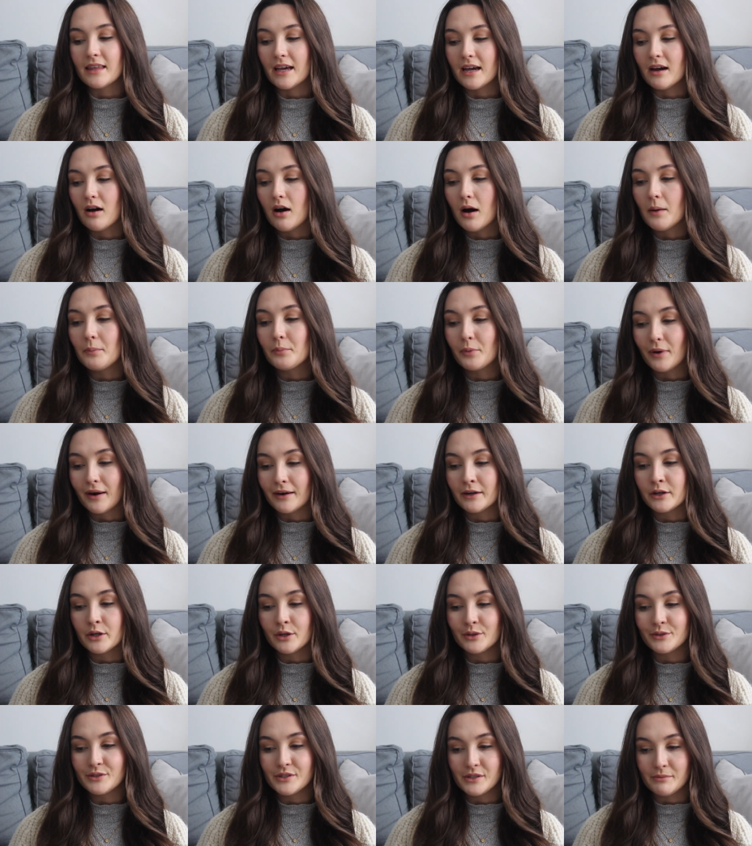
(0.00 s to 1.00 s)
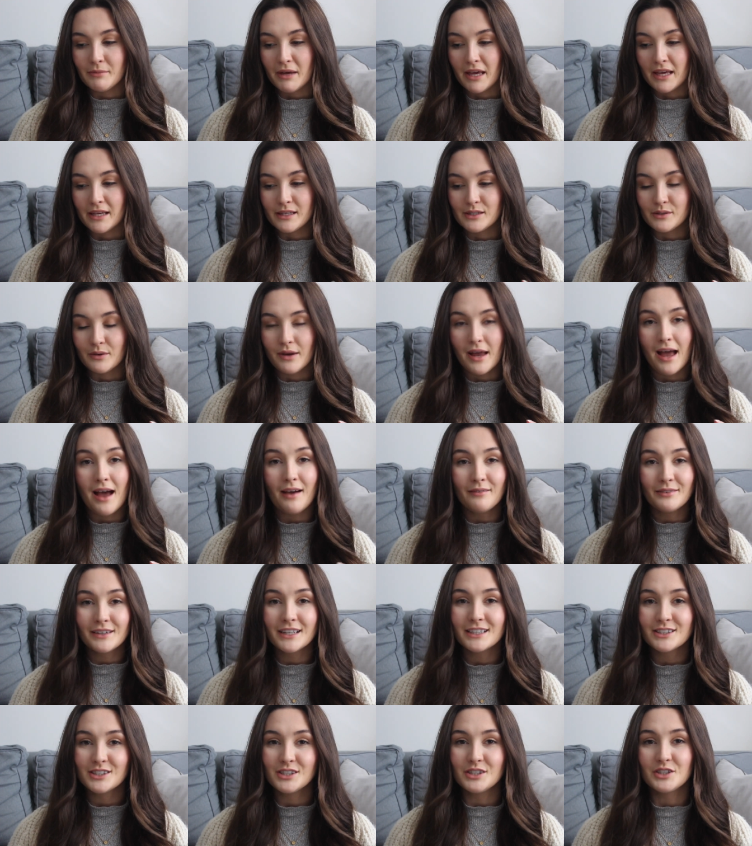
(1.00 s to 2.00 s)
They are brand new to me, so I
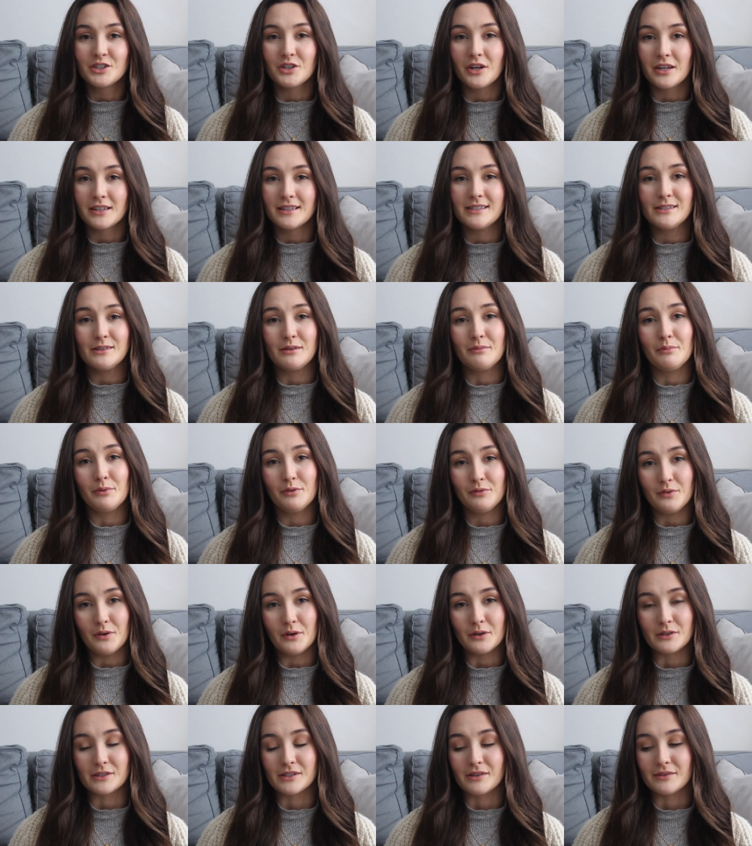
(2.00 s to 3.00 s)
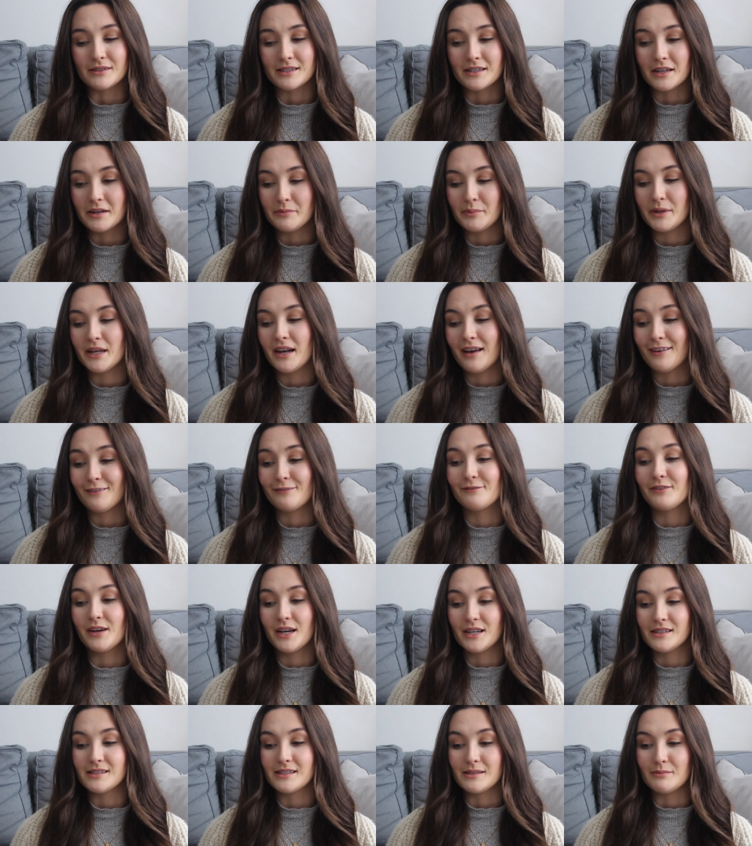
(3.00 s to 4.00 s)
haven't actually tried these on before, so it's going to be like
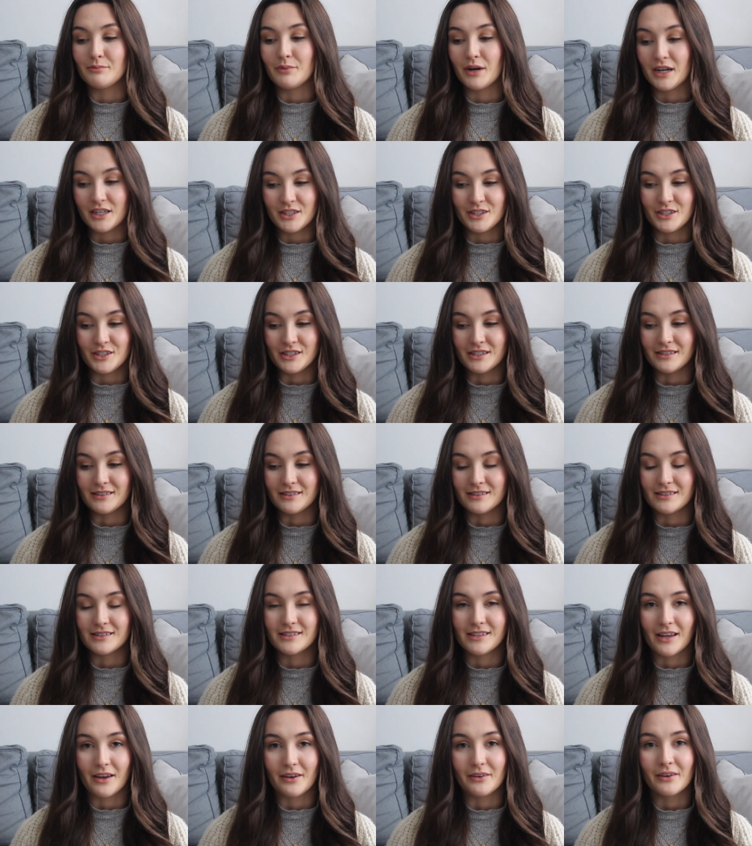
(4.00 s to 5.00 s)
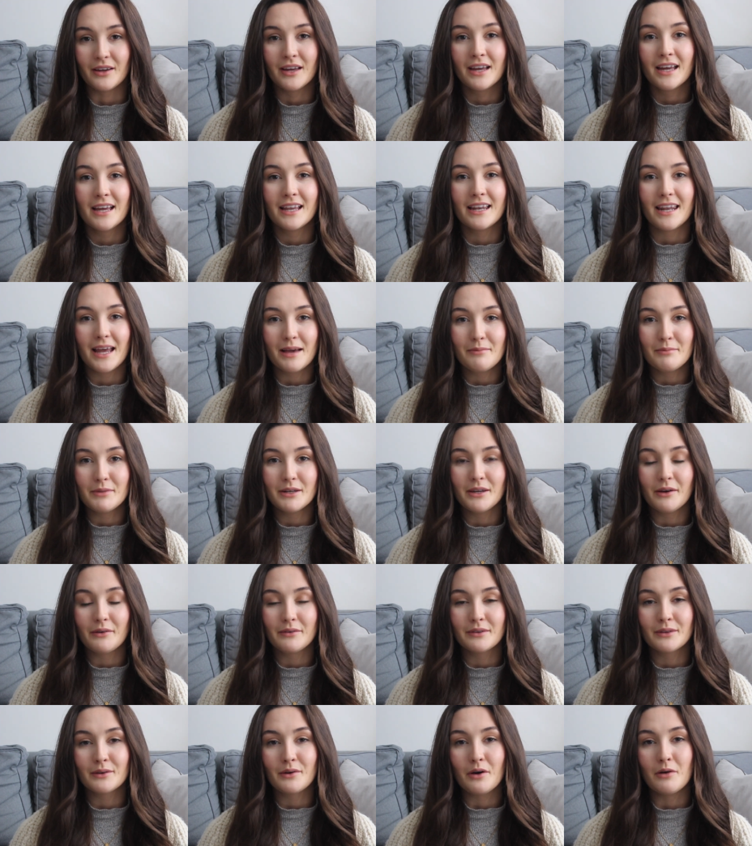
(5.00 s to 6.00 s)
first impressions. So let me
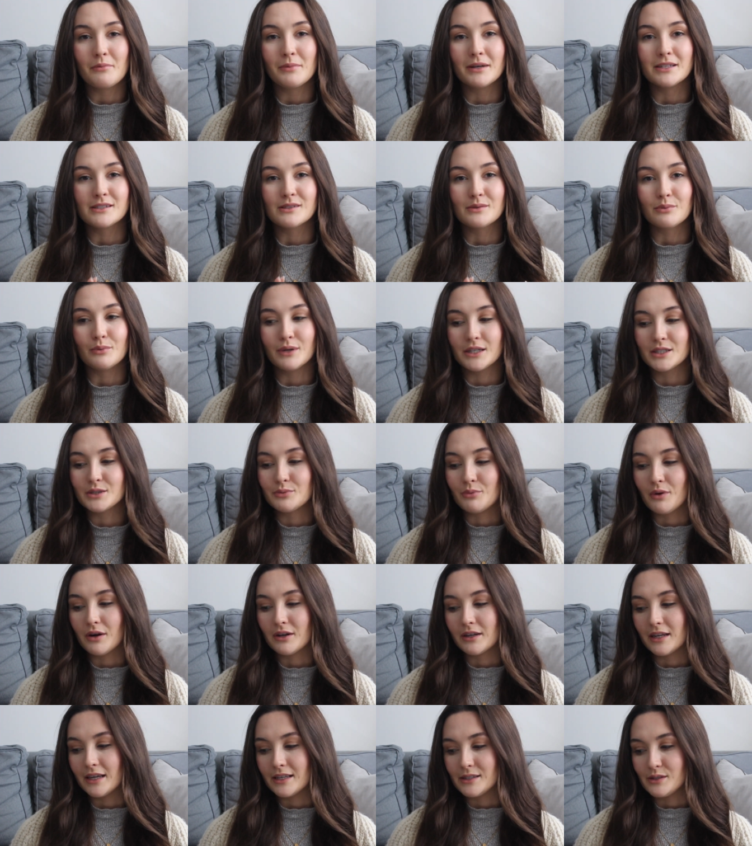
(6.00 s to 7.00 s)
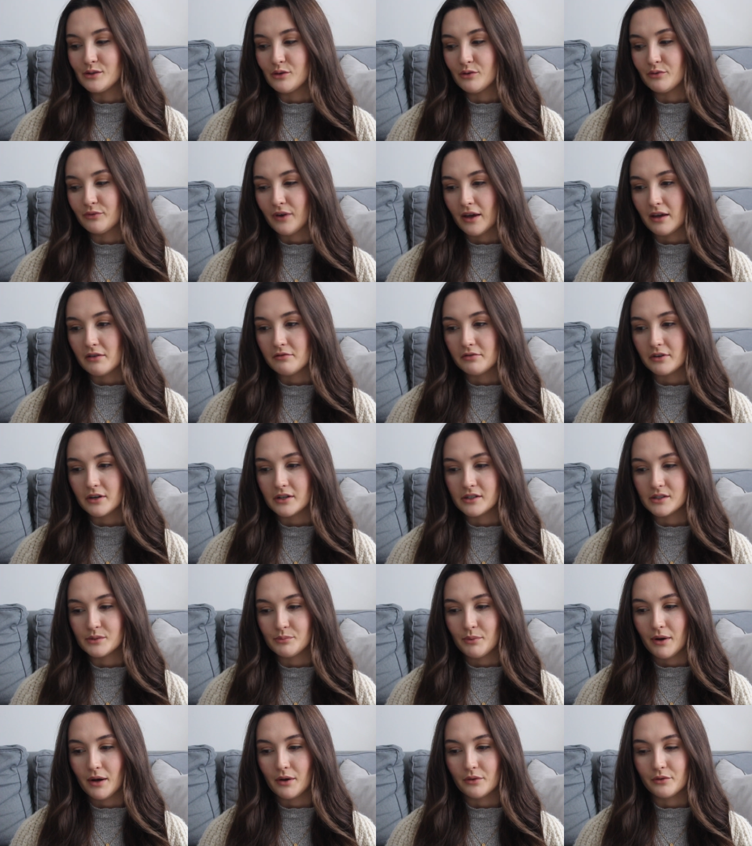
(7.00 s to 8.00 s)
know in the comments which one is your favourite
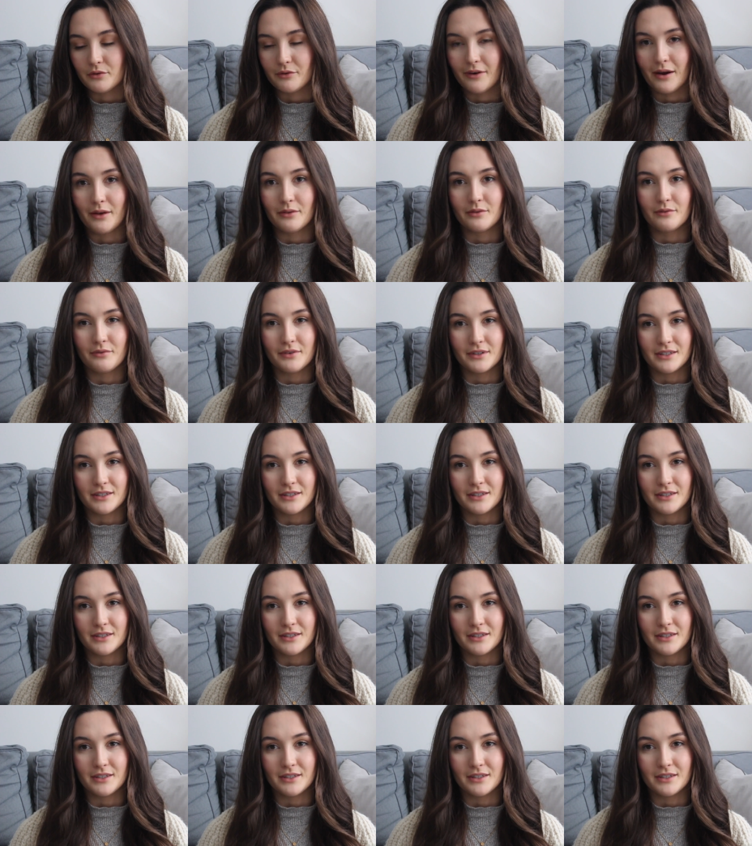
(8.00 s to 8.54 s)
as well throughout the